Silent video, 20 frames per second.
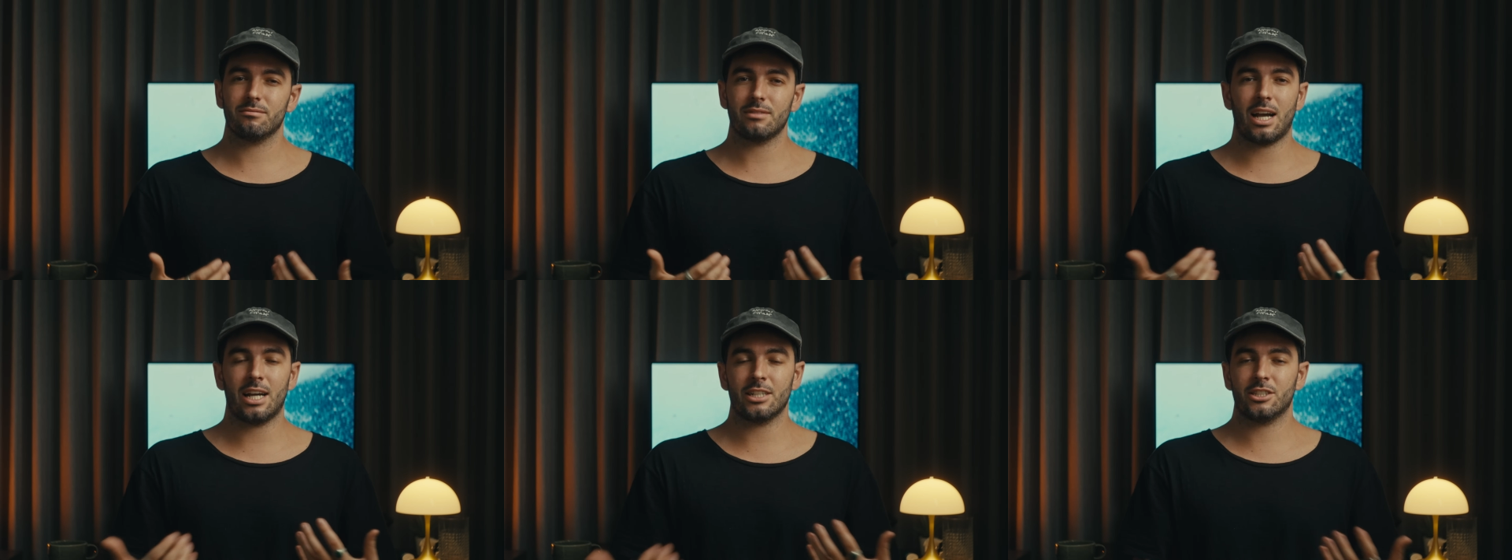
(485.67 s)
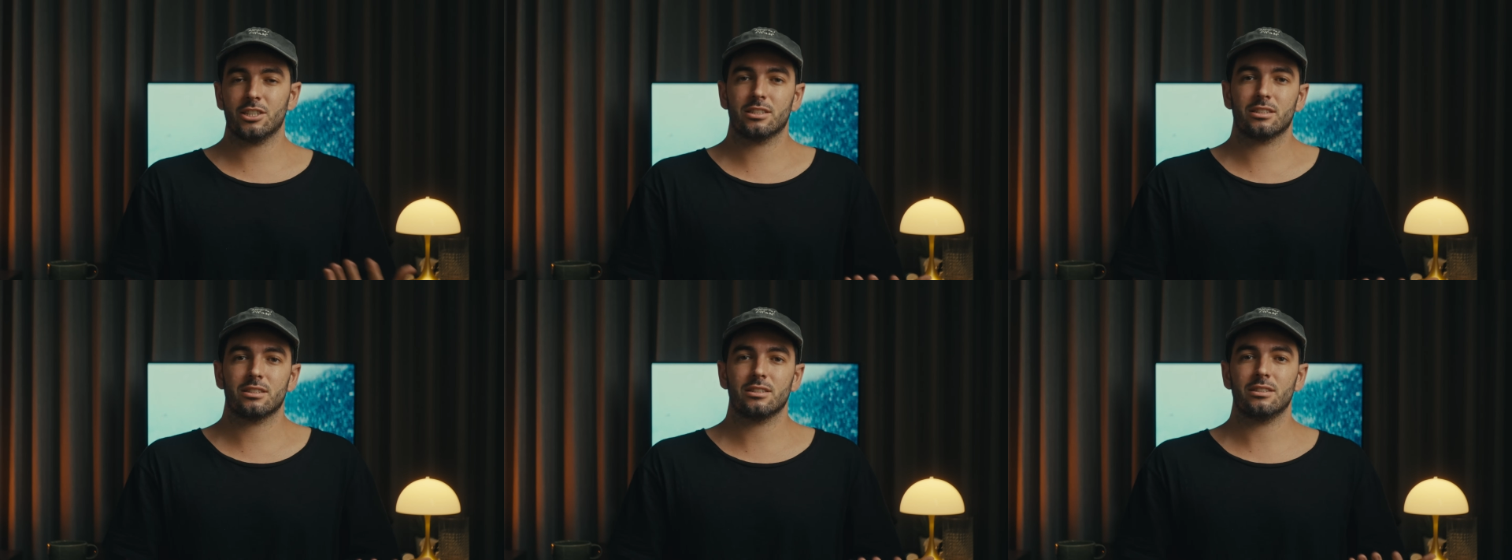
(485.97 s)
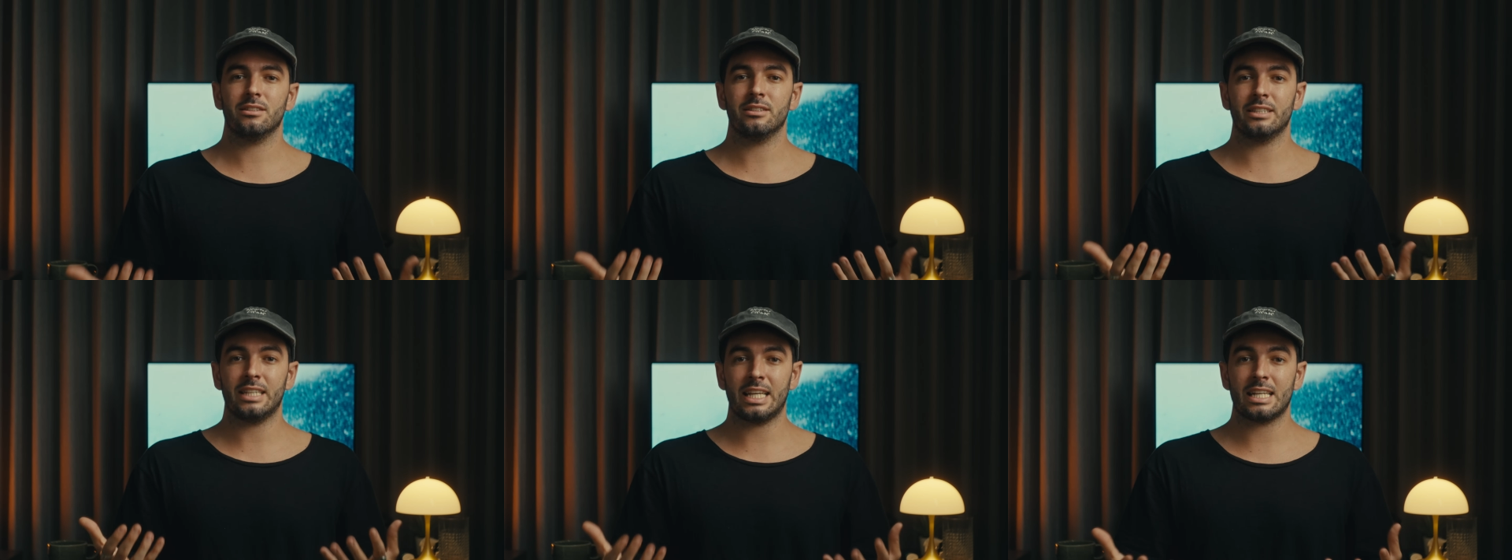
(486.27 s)
I just
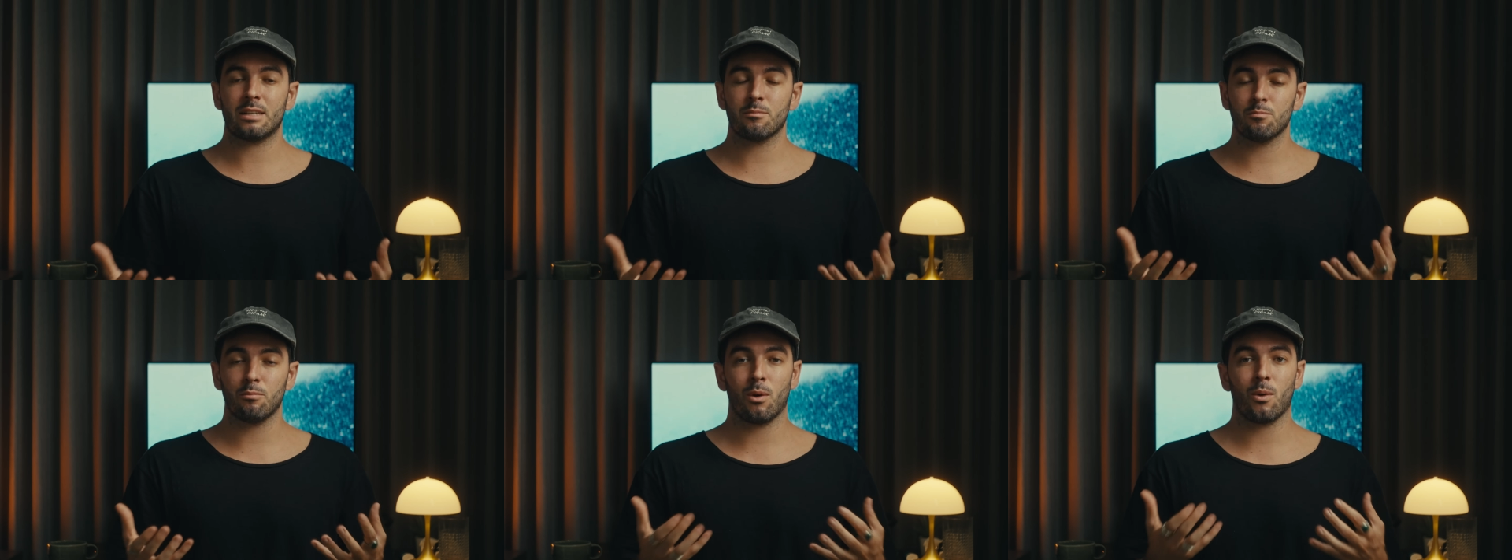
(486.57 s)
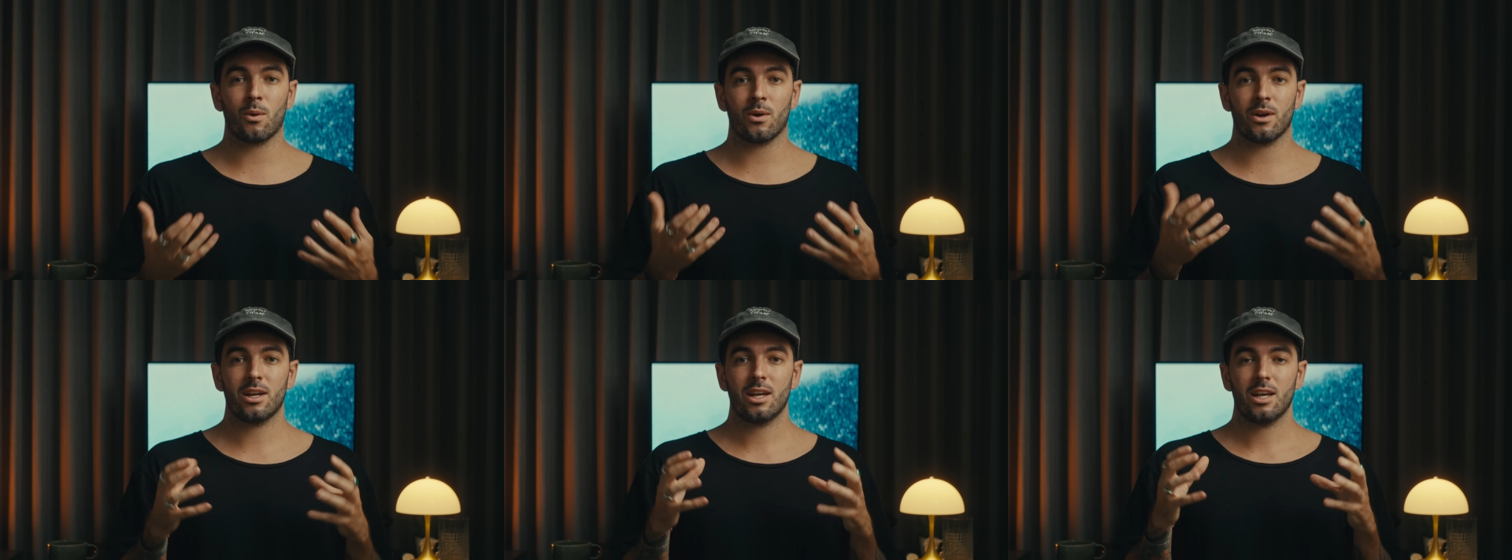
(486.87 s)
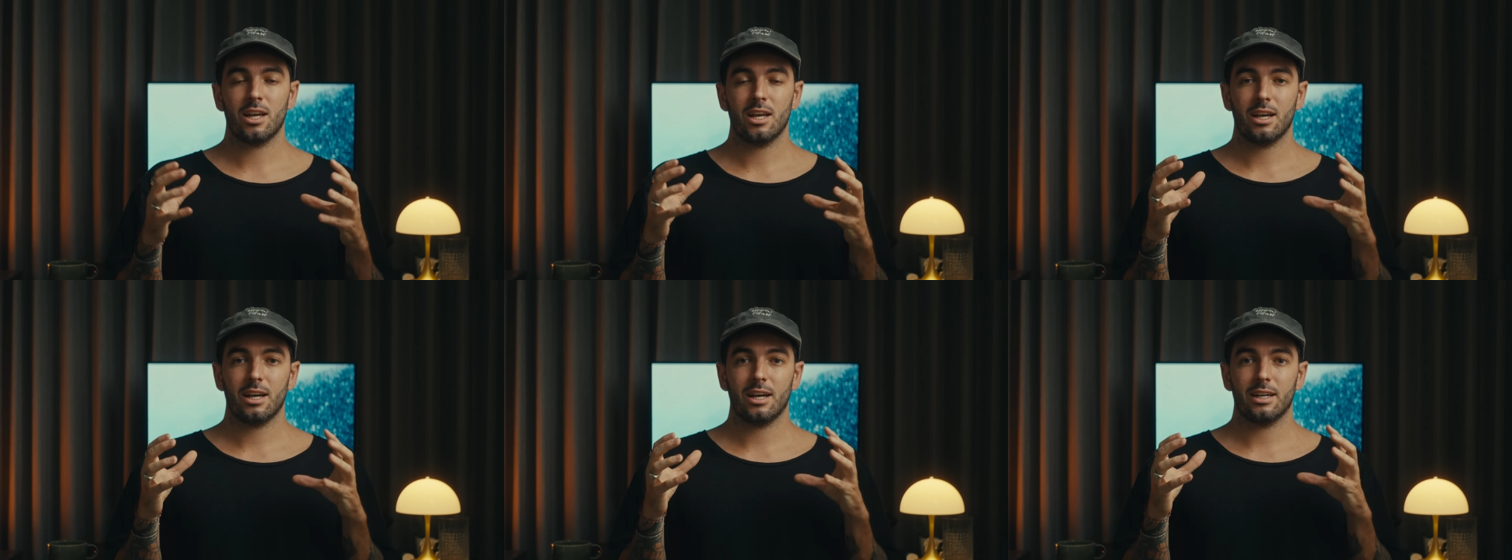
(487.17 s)
need more
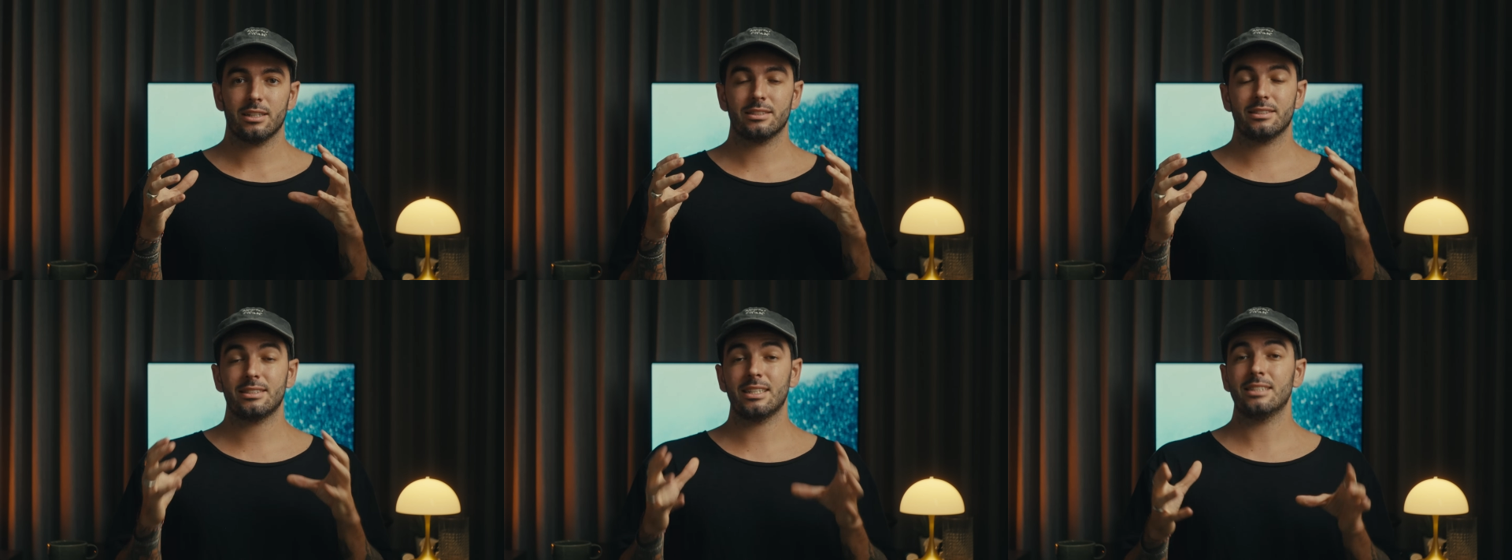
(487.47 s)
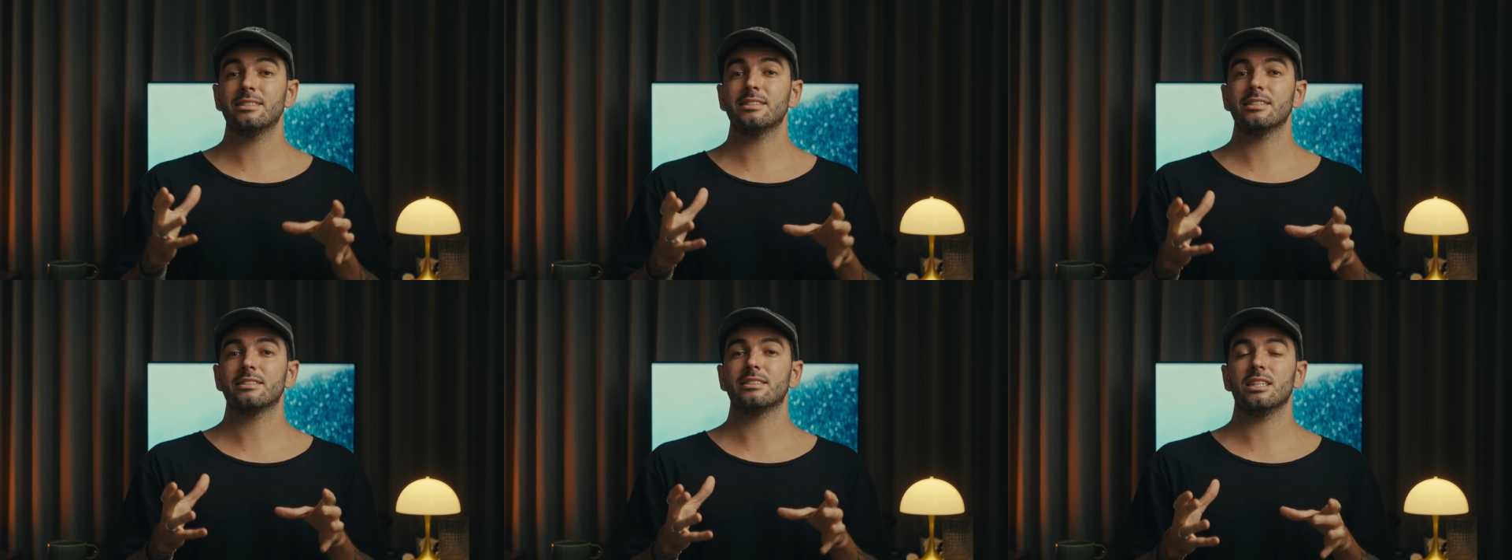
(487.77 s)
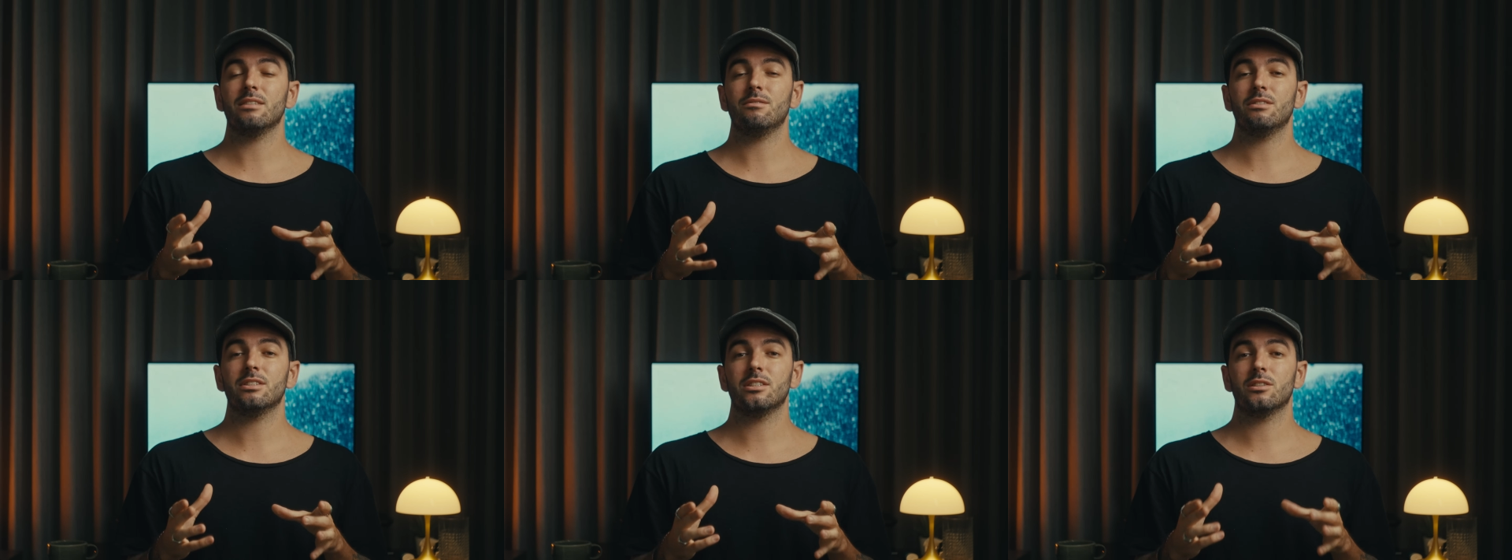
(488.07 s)

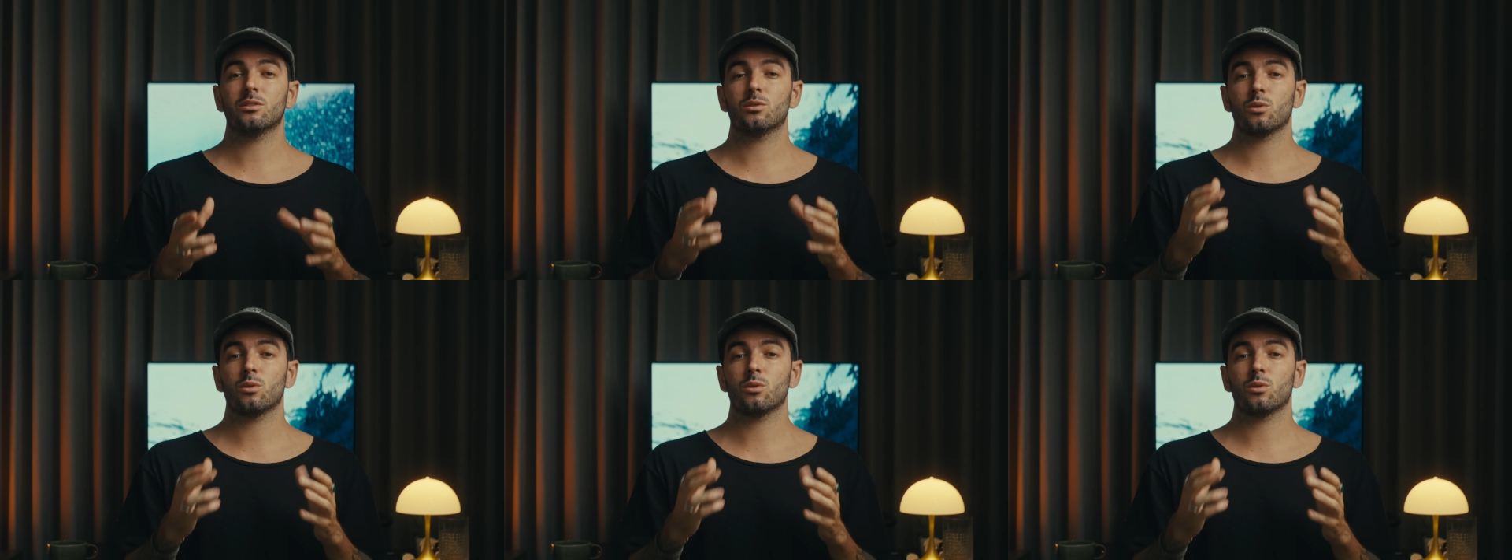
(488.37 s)
sensitivity